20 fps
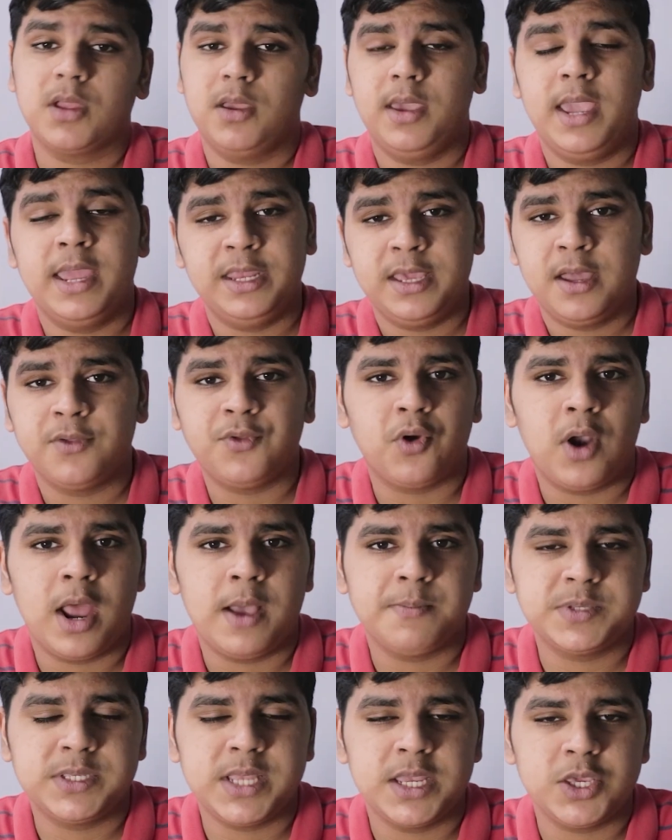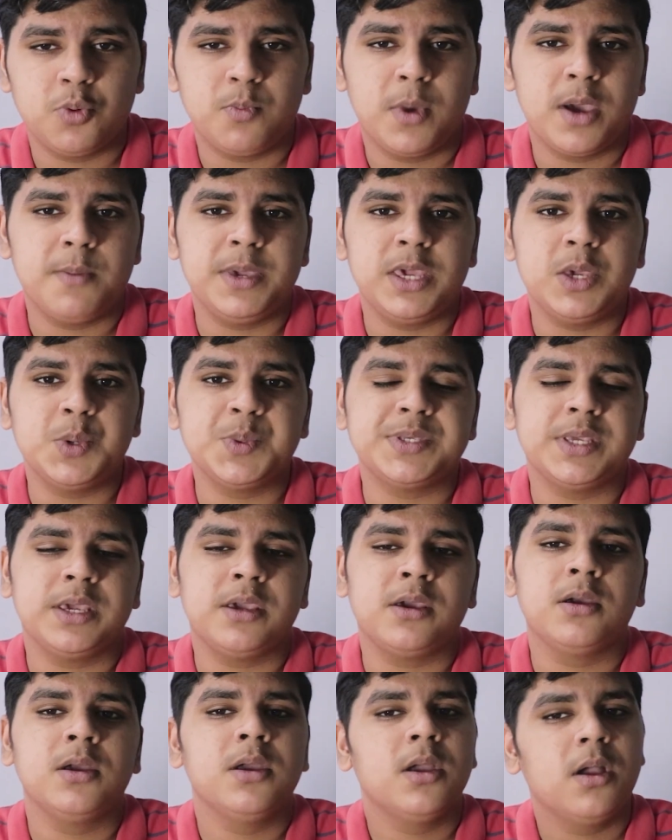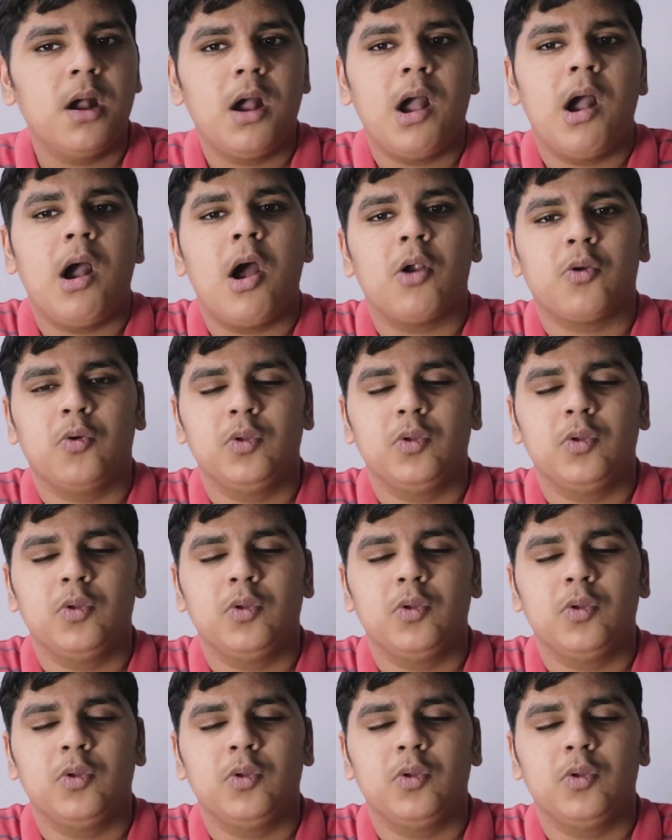any other apps that you might be using are